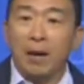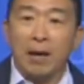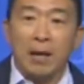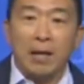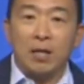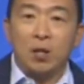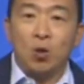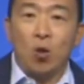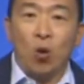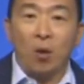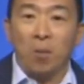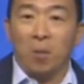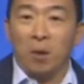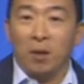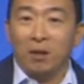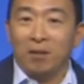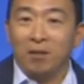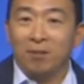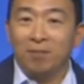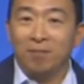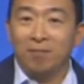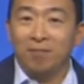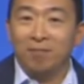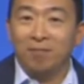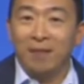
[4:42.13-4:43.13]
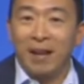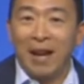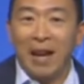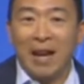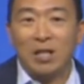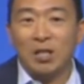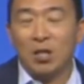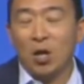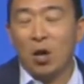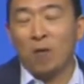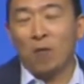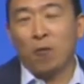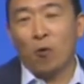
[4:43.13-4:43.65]
But it's normal.
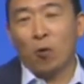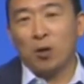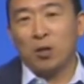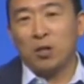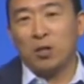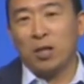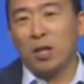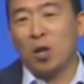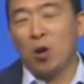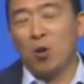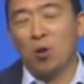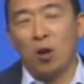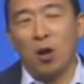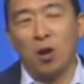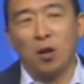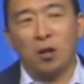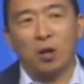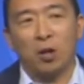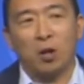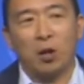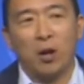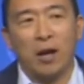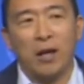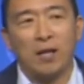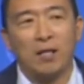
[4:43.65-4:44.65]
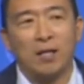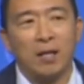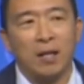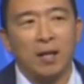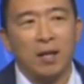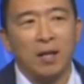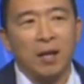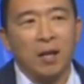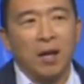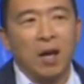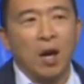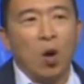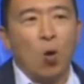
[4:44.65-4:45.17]
It's unfortunately no longer crazy.
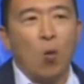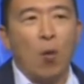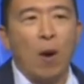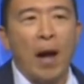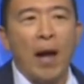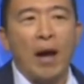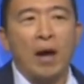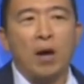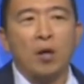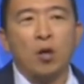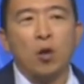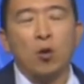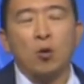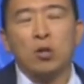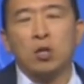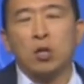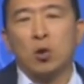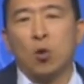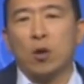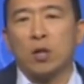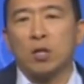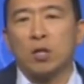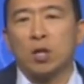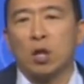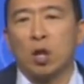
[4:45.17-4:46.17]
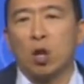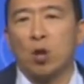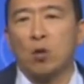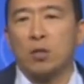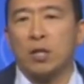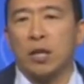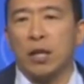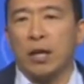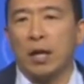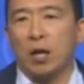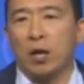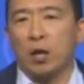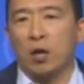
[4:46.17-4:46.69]
Why are those stores
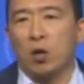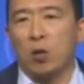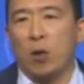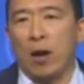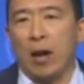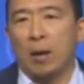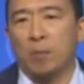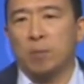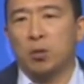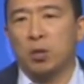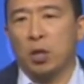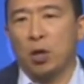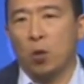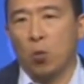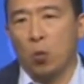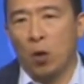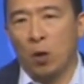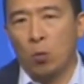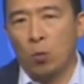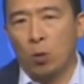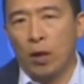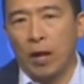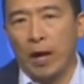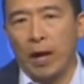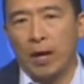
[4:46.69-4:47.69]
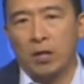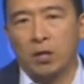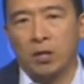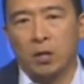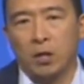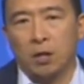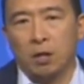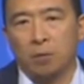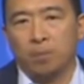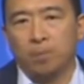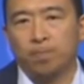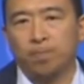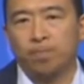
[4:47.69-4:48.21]
closing here in New Hampshire? One word
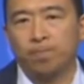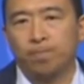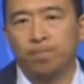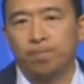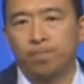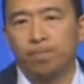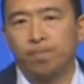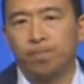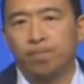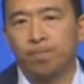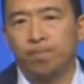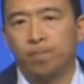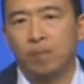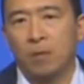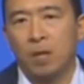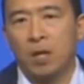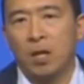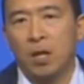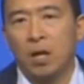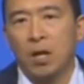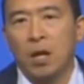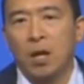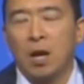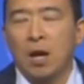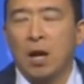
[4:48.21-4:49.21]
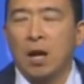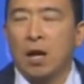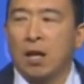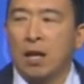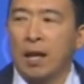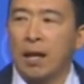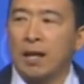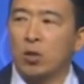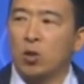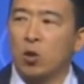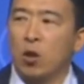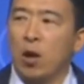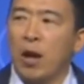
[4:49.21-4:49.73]
answer.
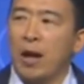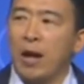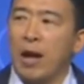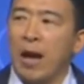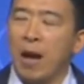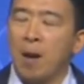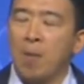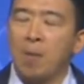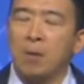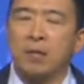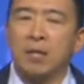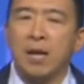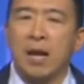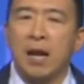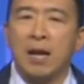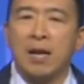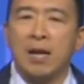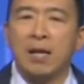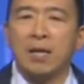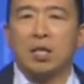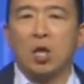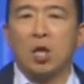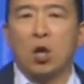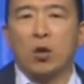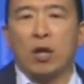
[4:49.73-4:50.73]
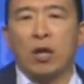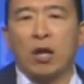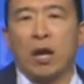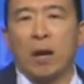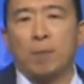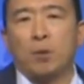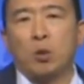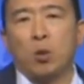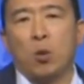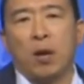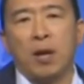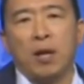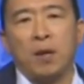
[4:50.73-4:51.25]
That's right, Amazon is soaking
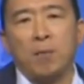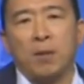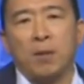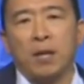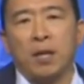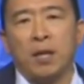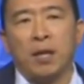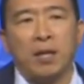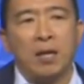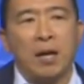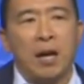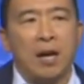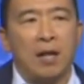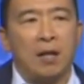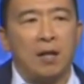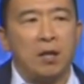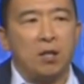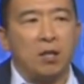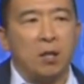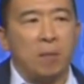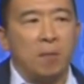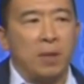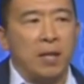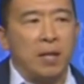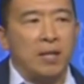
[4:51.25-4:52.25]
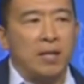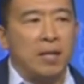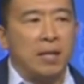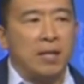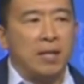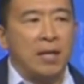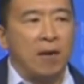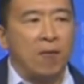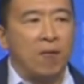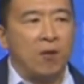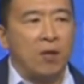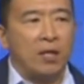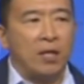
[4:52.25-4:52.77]
up $20 billion in
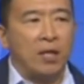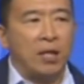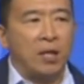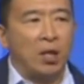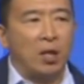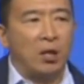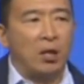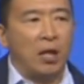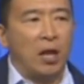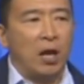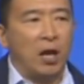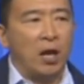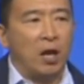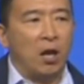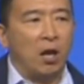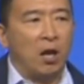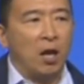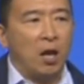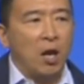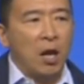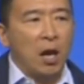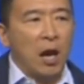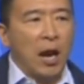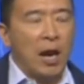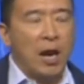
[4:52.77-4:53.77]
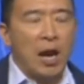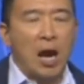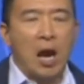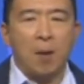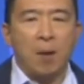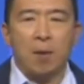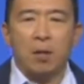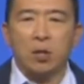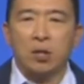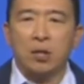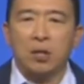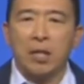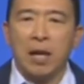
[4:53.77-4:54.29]
business every single year. And
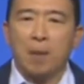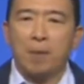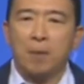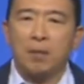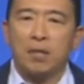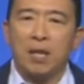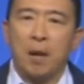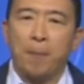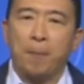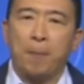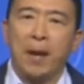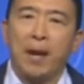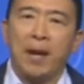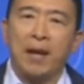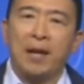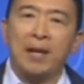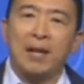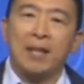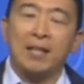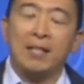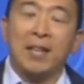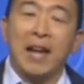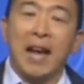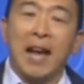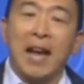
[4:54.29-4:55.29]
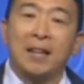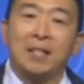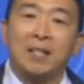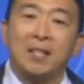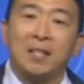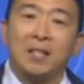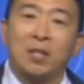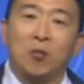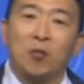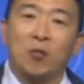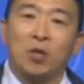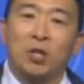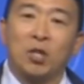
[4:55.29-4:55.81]
how much is Amazon paying in
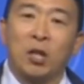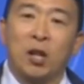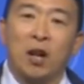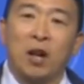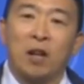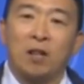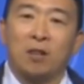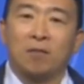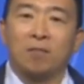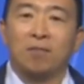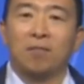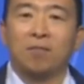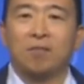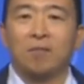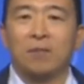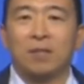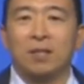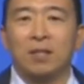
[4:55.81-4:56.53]
taxes in return?